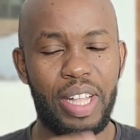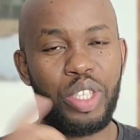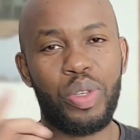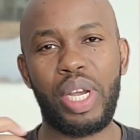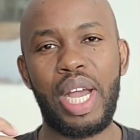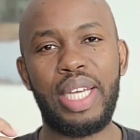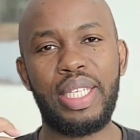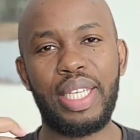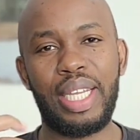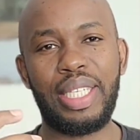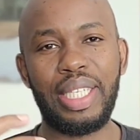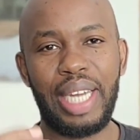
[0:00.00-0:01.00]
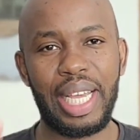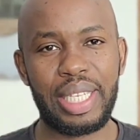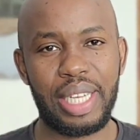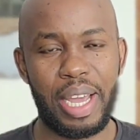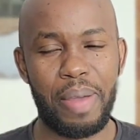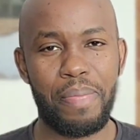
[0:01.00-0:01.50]
And so, guys, until
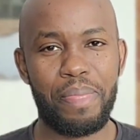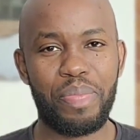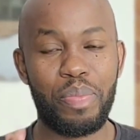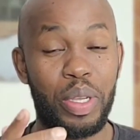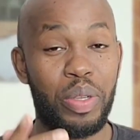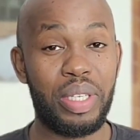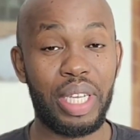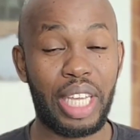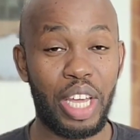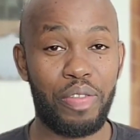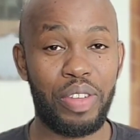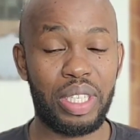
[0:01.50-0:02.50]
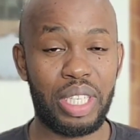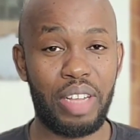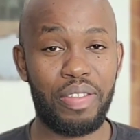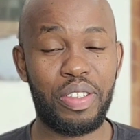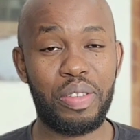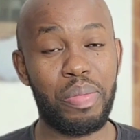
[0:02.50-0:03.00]
next time, may you take care of
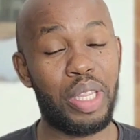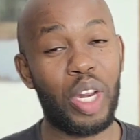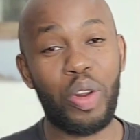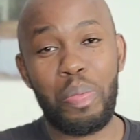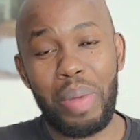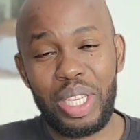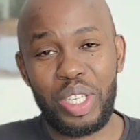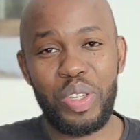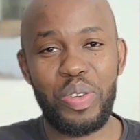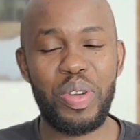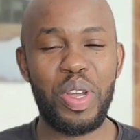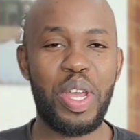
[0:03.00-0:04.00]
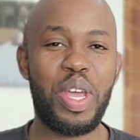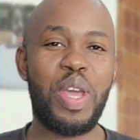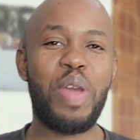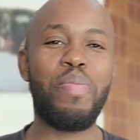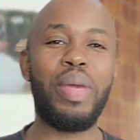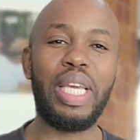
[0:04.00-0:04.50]
yourselves. May the Lord bless you.
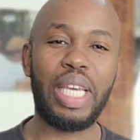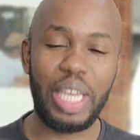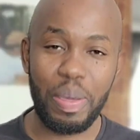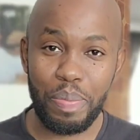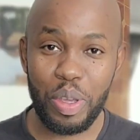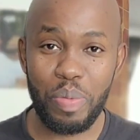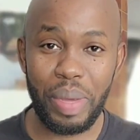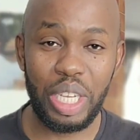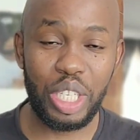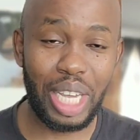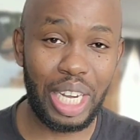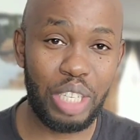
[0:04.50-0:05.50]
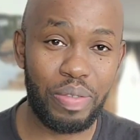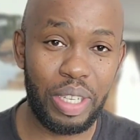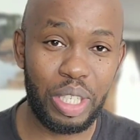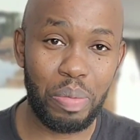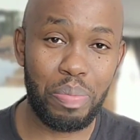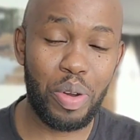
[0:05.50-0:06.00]
May He keep you. May He shine His
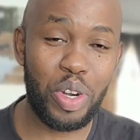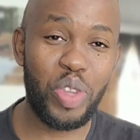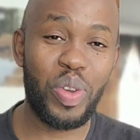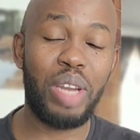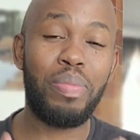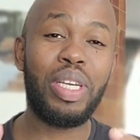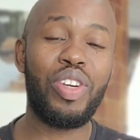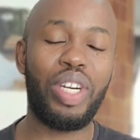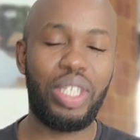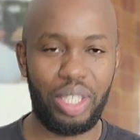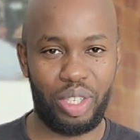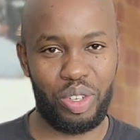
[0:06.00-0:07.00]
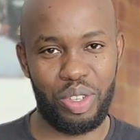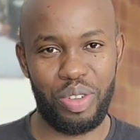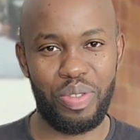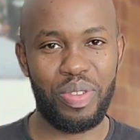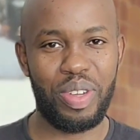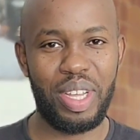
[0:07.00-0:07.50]
face upon you and be gracious to
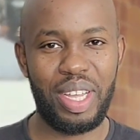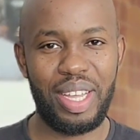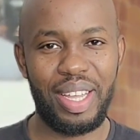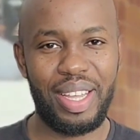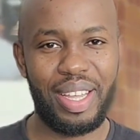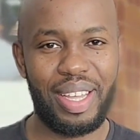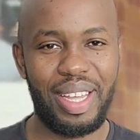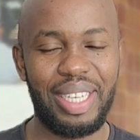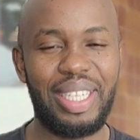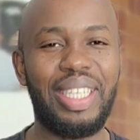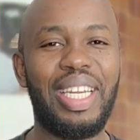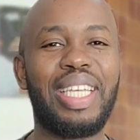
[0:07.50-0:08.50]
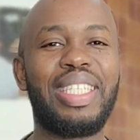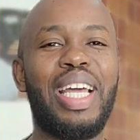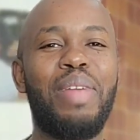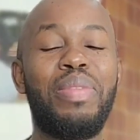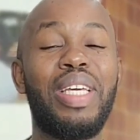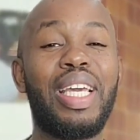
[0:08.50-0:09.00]
you. Until next
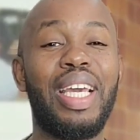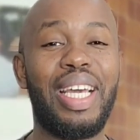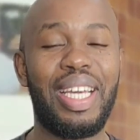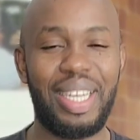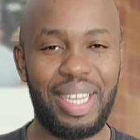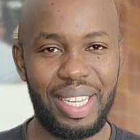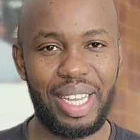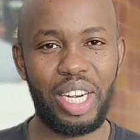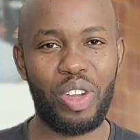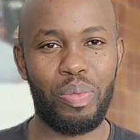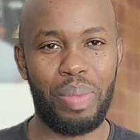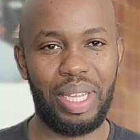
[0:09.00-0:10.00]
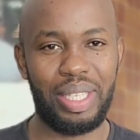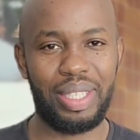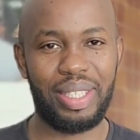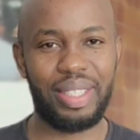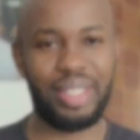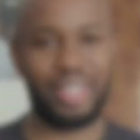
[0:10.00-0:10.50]
time, take care and God
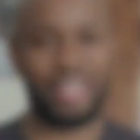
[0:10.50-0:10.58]
bless.